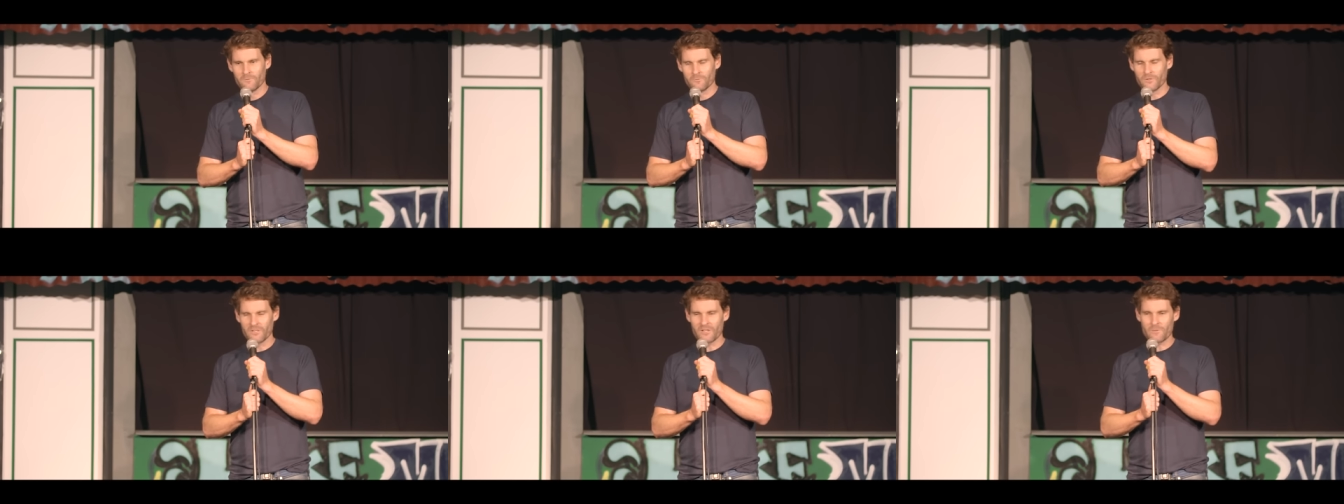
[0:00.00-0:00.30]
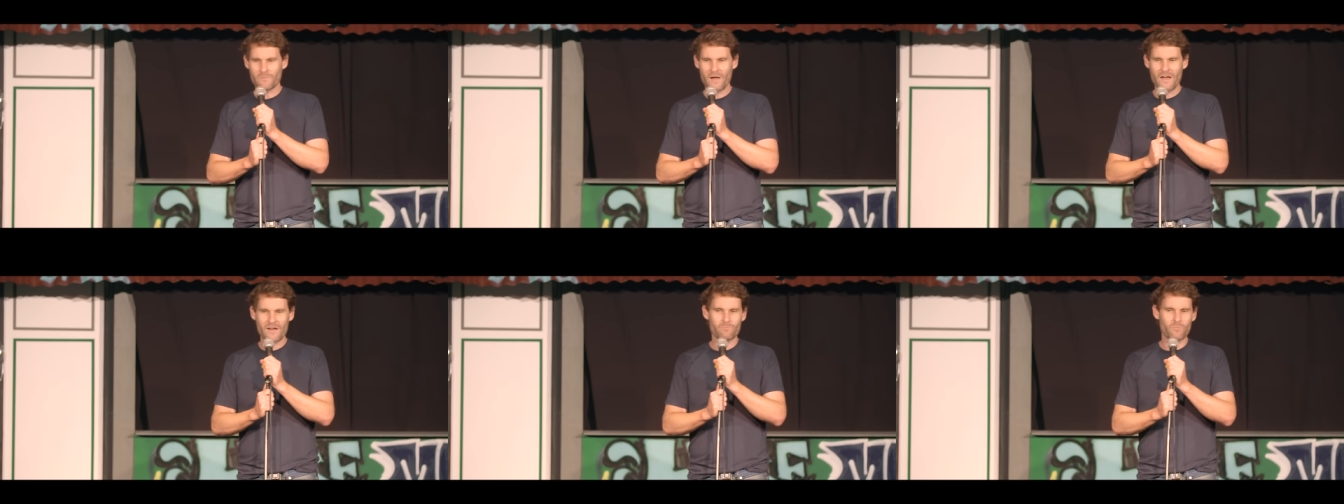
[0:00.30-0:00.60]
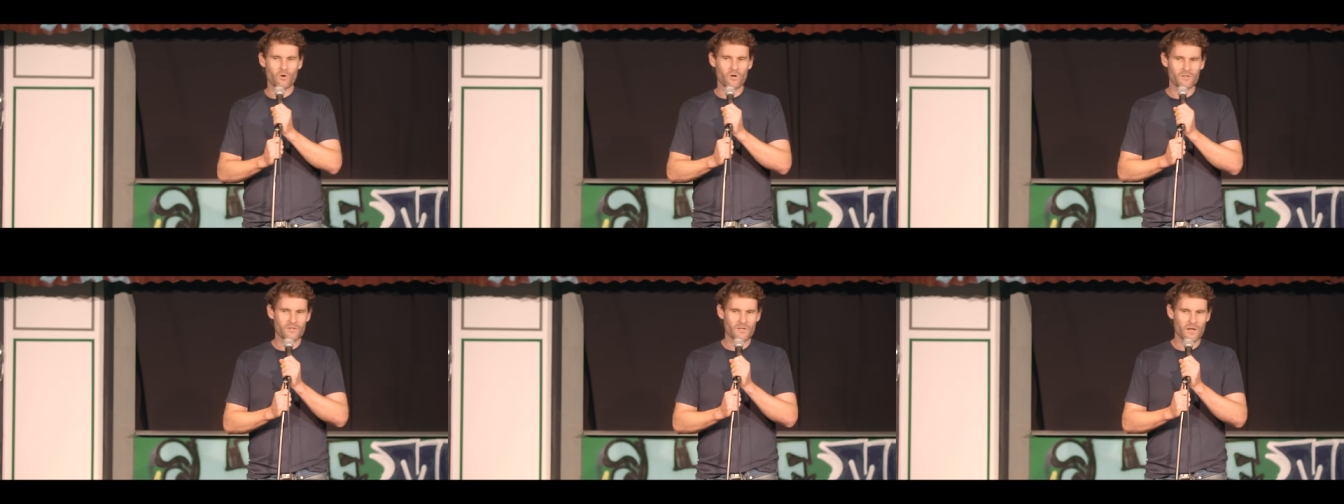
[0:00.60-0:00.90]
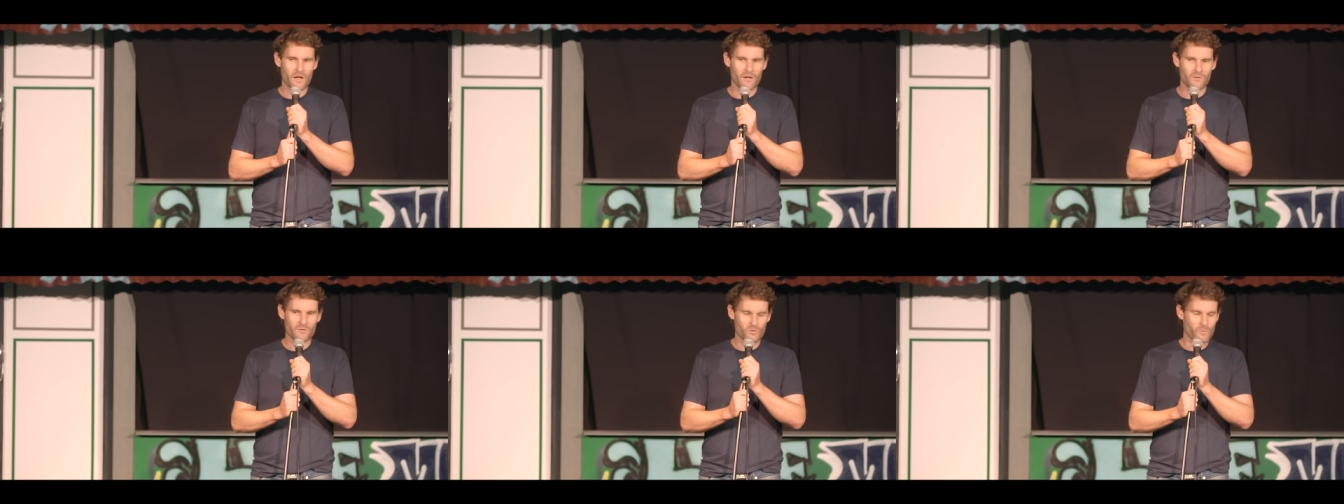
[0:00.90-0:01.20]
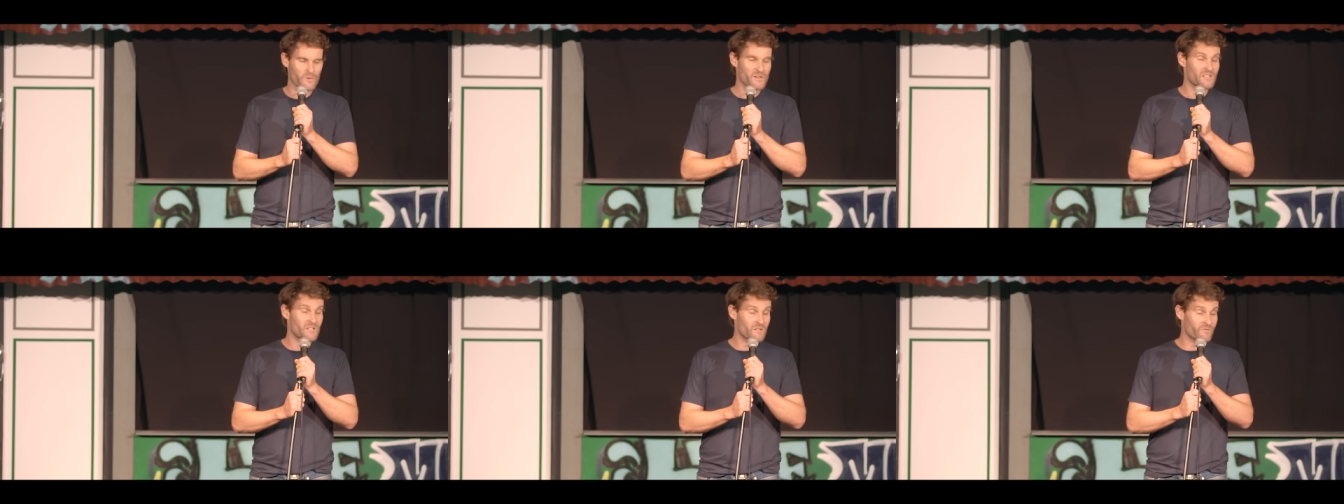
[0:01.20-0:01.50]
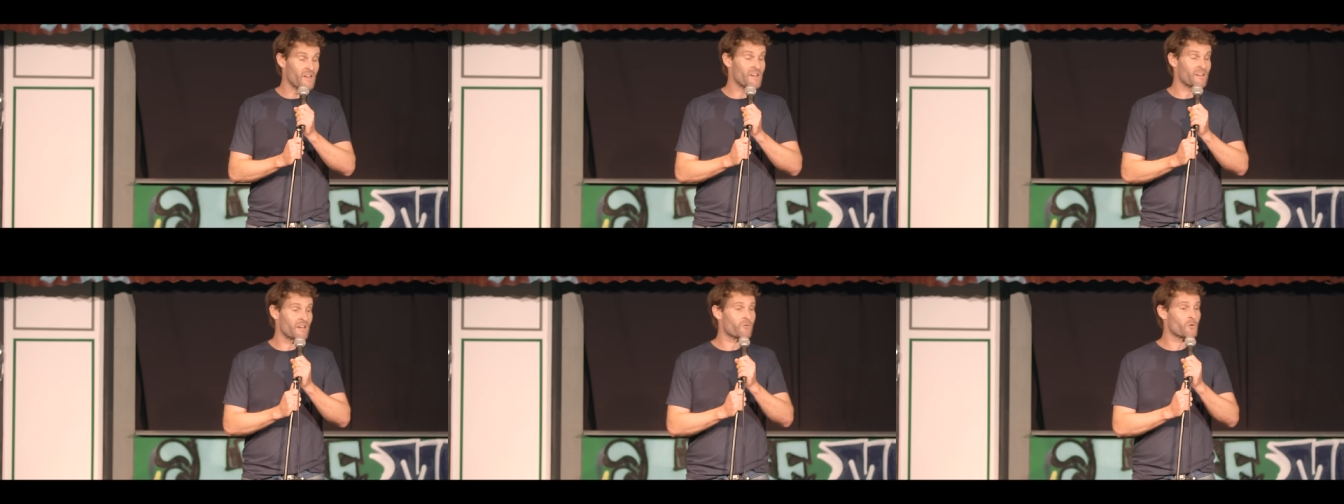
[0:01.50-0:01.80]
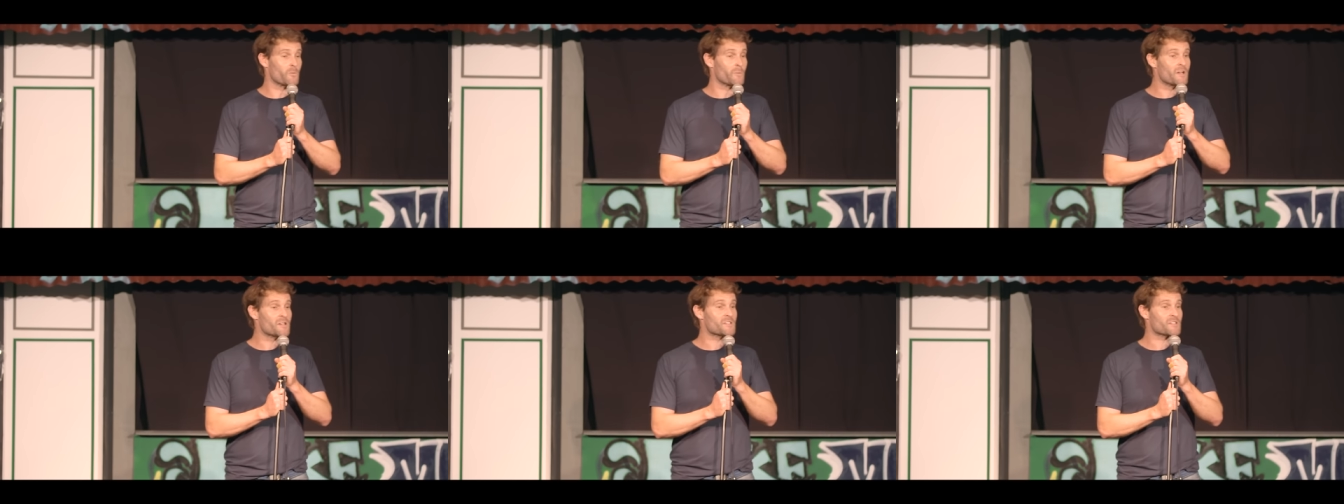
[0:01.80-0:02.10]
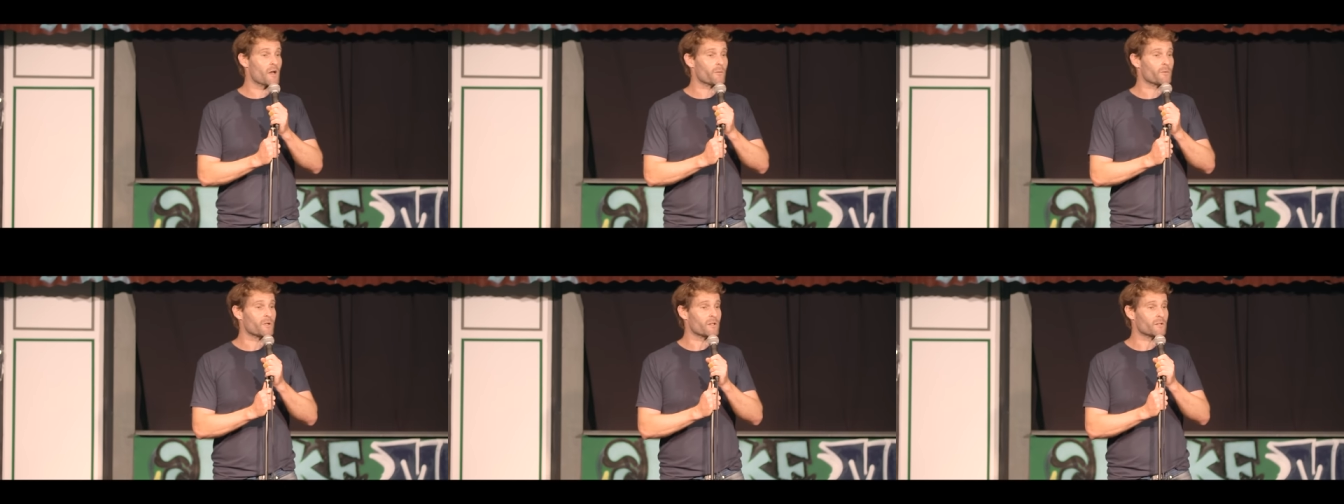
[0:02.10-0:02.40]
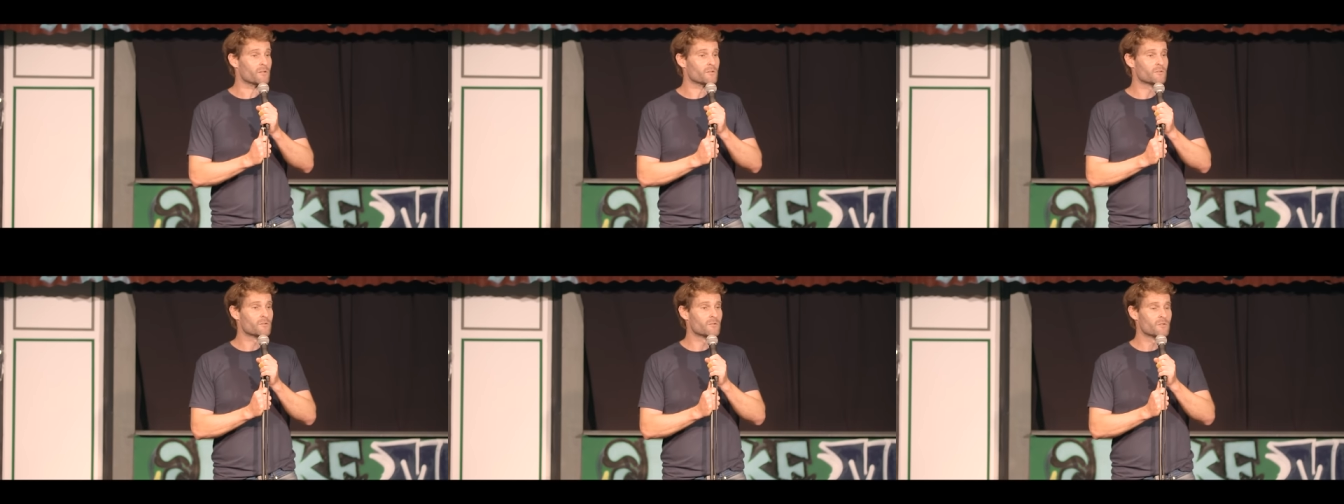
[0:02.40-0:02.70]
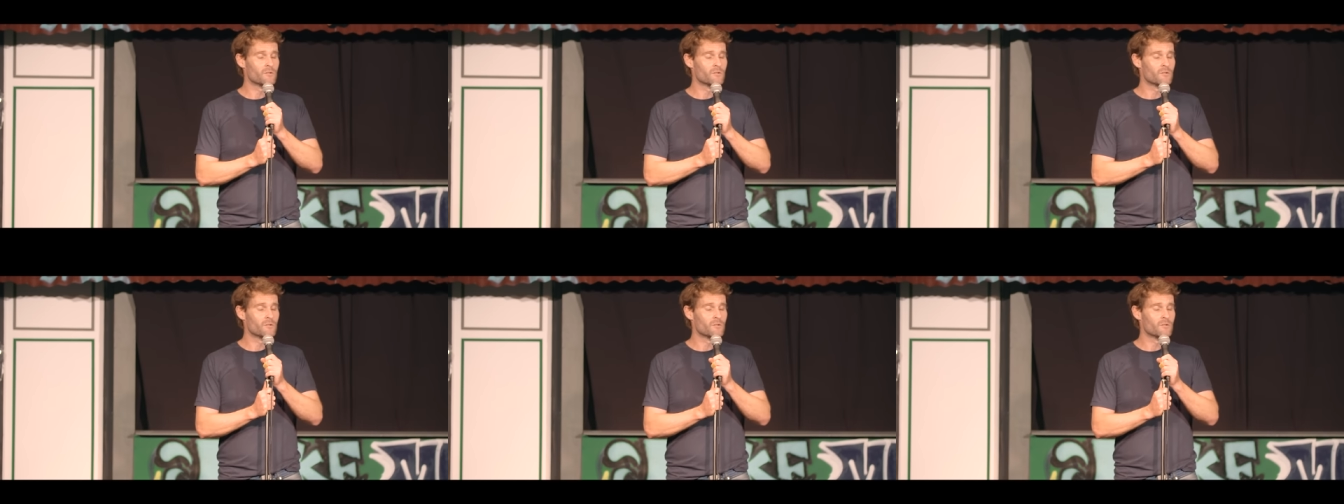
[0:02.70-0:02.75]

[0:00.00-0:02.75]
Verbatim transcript: really made my day. It was almost as if he'd given me something,